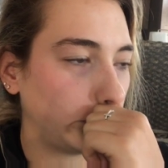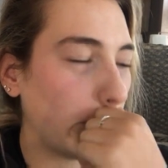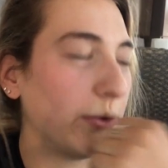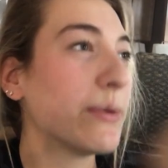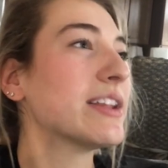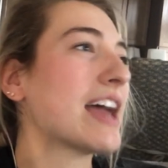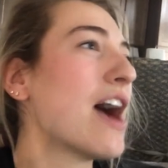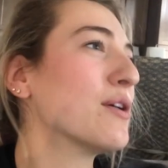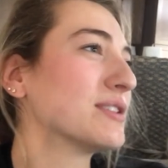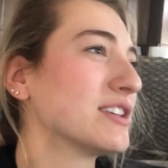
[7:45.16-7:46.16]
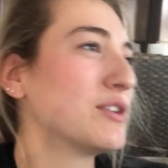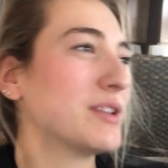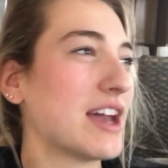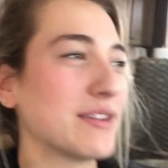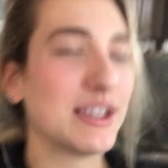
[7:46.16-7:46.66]
Oh, we were at the house. I saw you
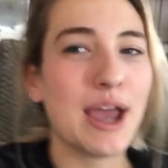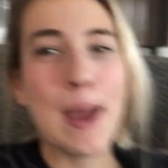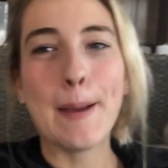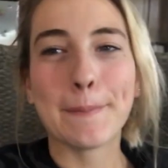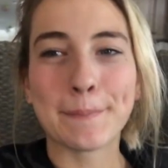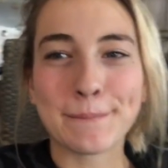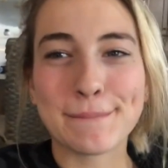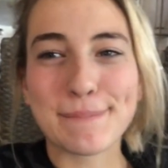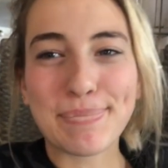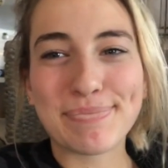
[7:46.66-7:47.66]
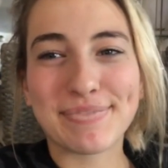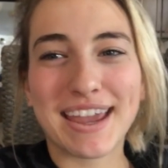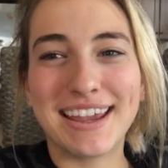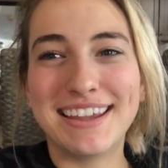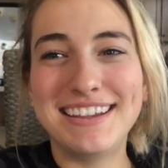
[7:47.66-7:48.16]
at the house.
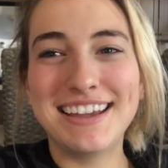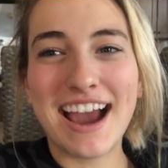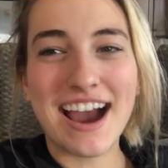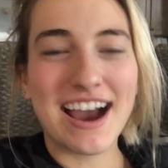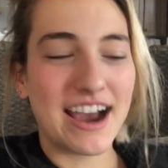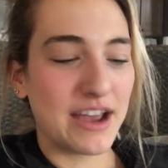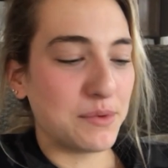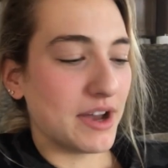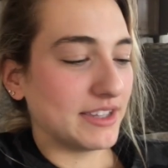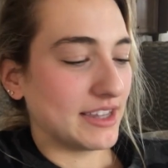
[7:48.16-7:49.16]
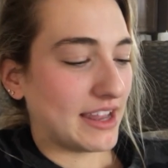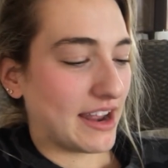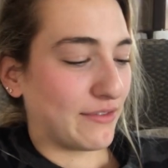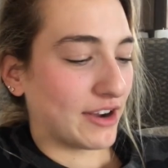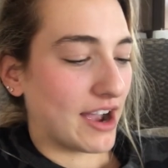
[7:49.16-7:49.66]
Yeah, I was, and then
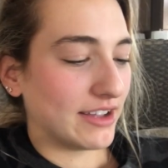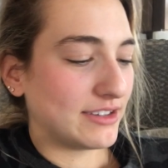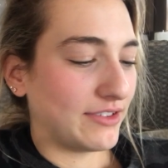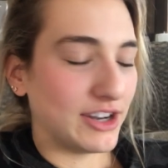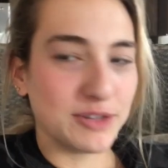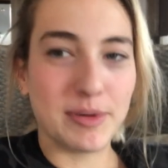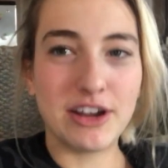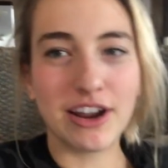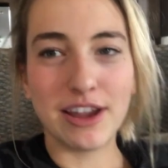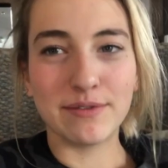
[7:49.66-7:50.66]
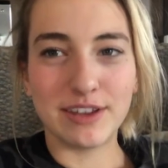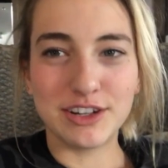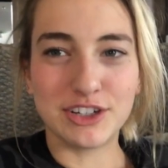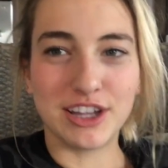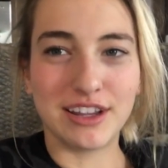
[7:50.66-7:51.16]
I forgot to finish. But here I am
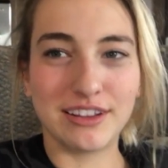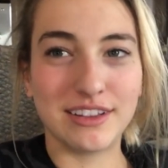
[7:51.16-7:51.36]
finishing.